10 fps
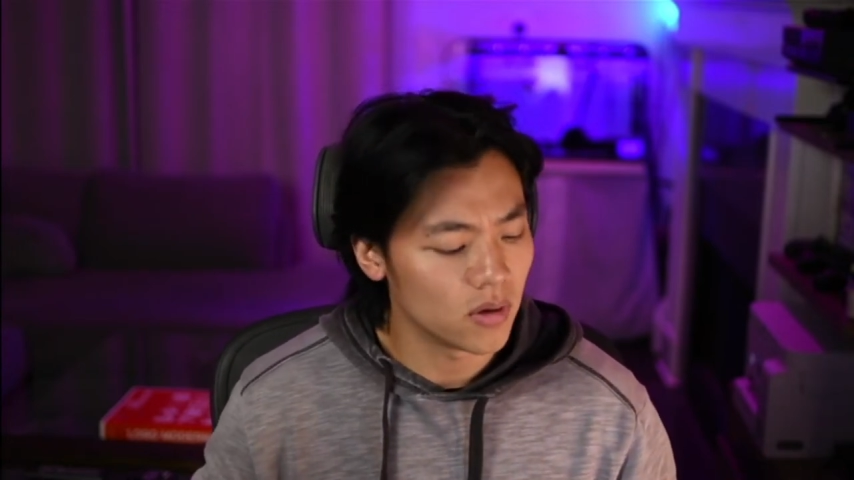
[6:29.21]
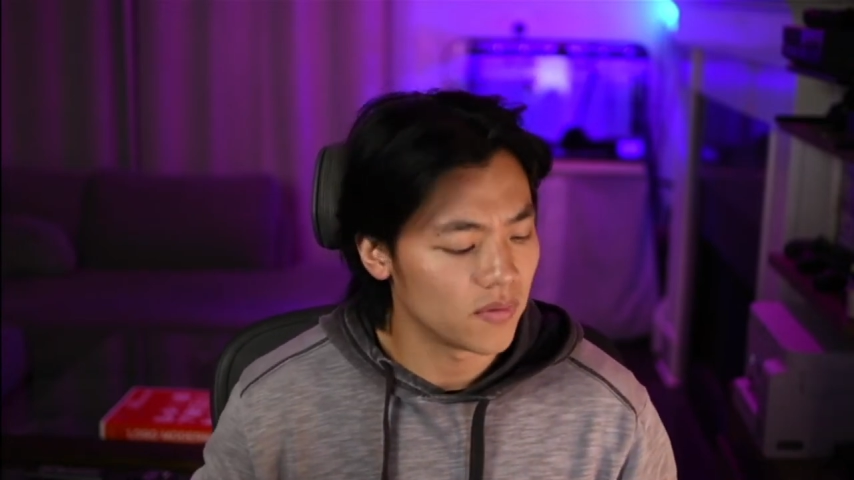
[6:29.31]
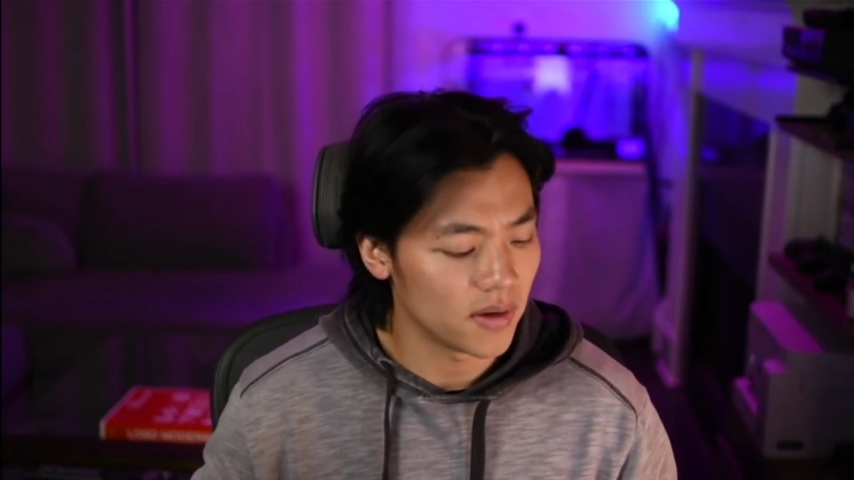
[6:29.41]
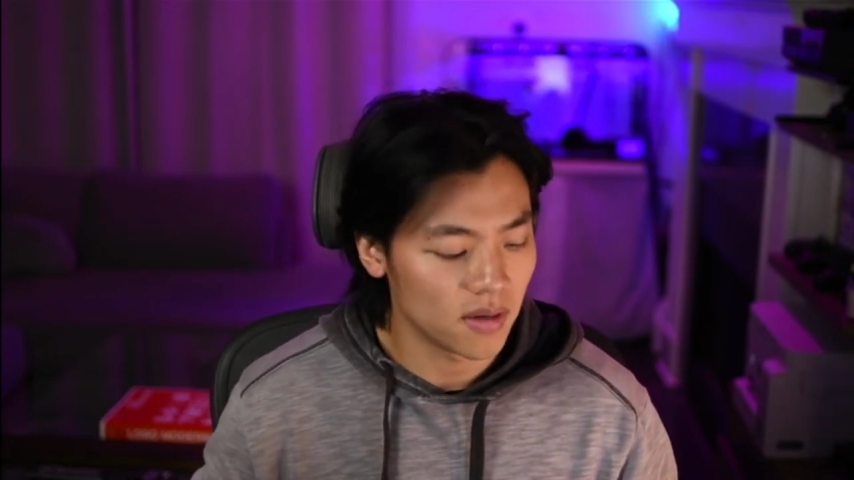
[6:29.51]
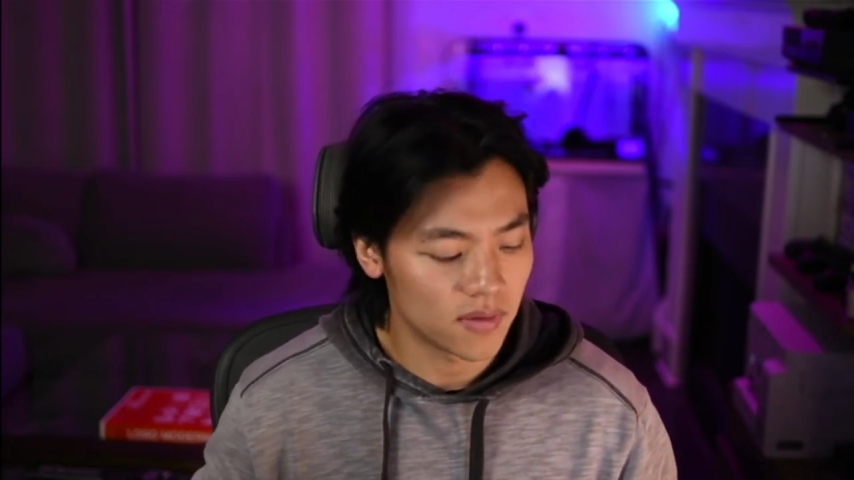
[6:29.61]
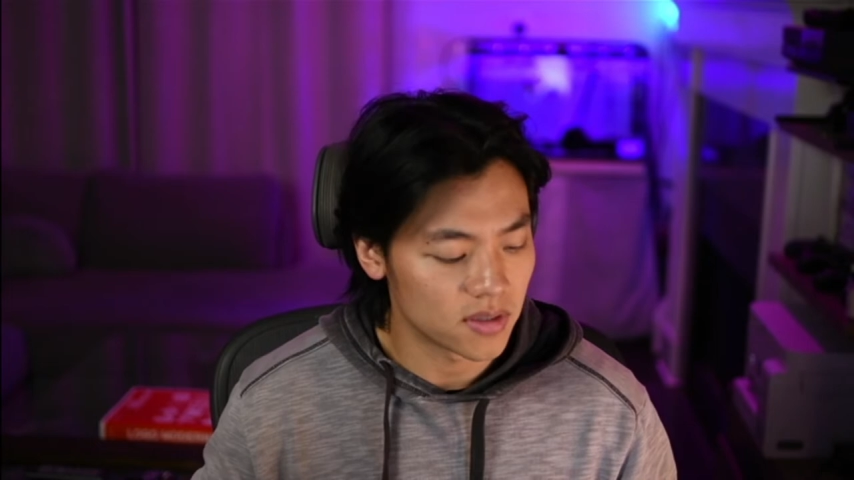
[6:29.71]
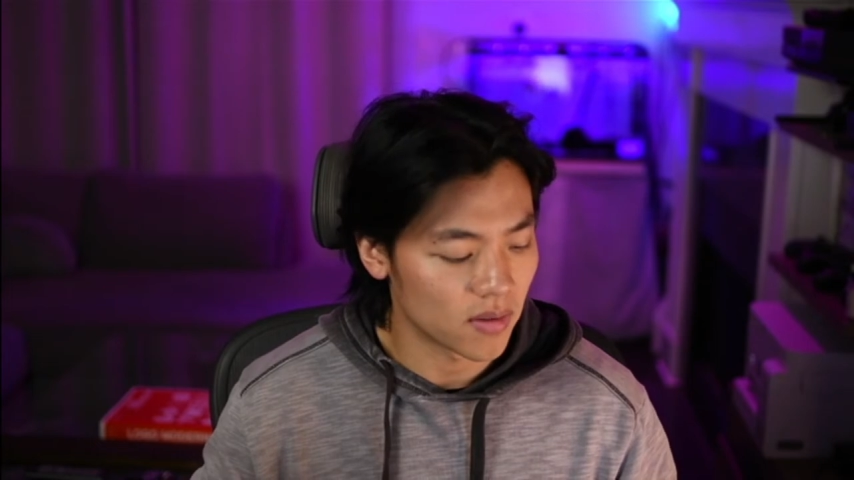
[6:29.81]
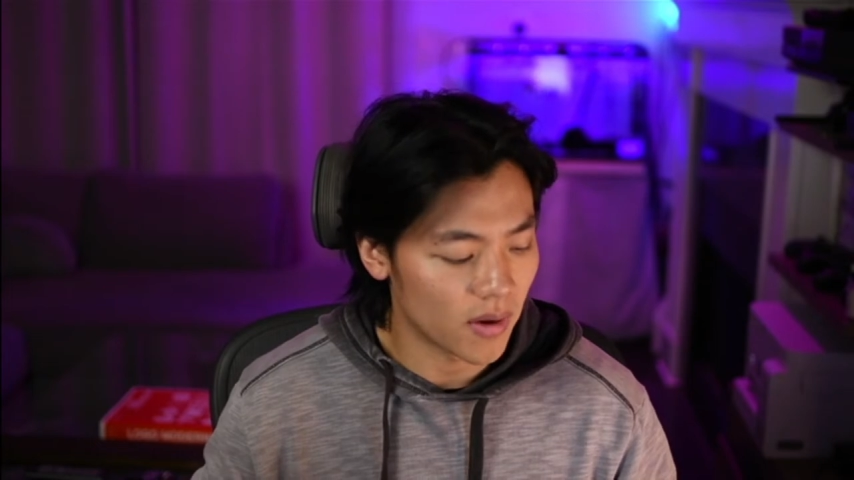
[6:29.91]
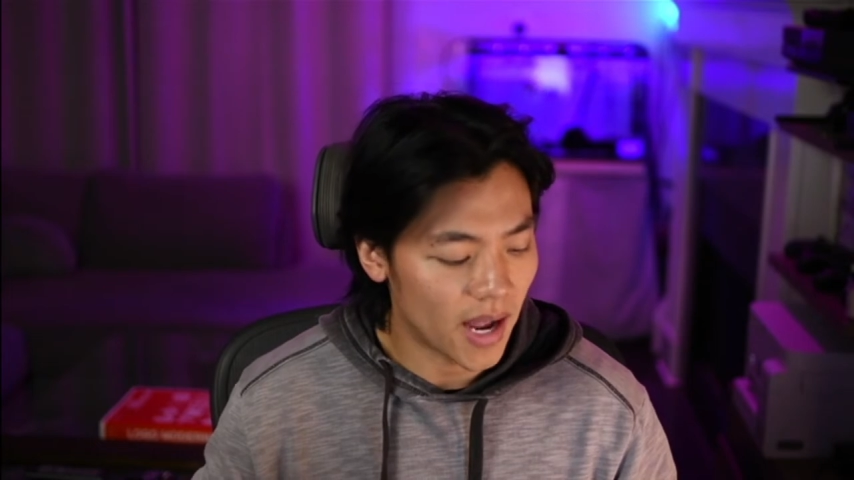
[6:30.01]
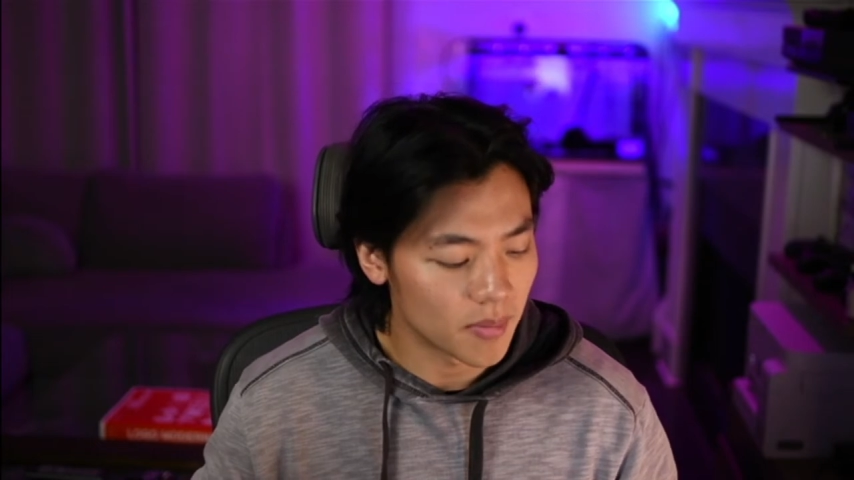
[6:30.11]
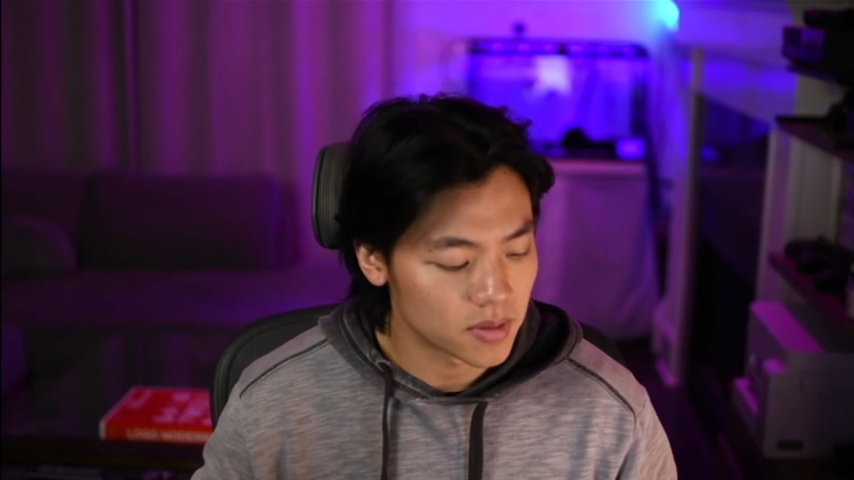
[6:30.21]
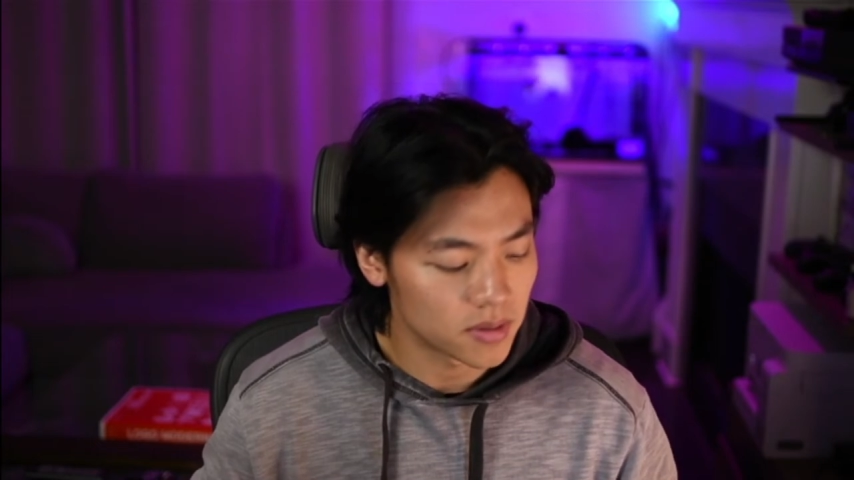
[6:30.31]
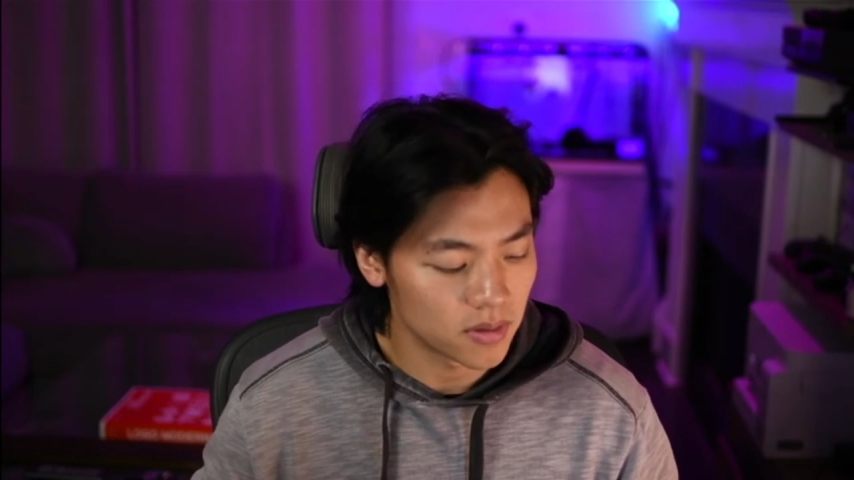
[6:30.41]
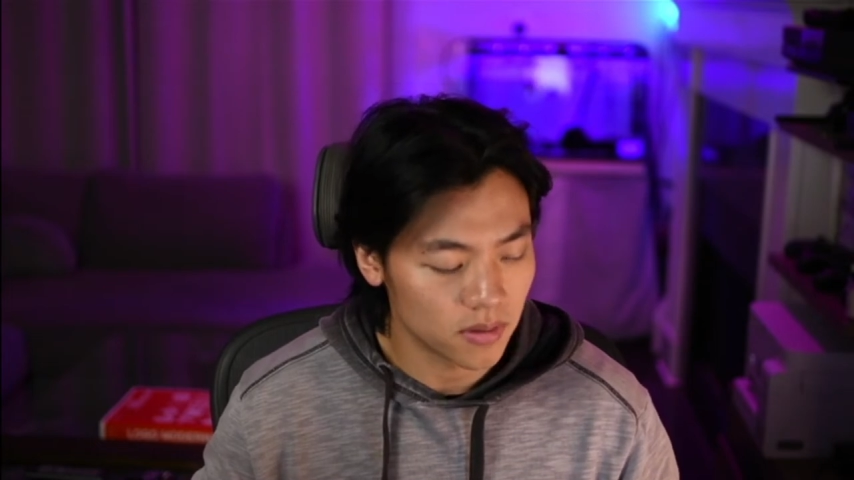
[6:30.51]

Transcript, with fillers: if any of these other apps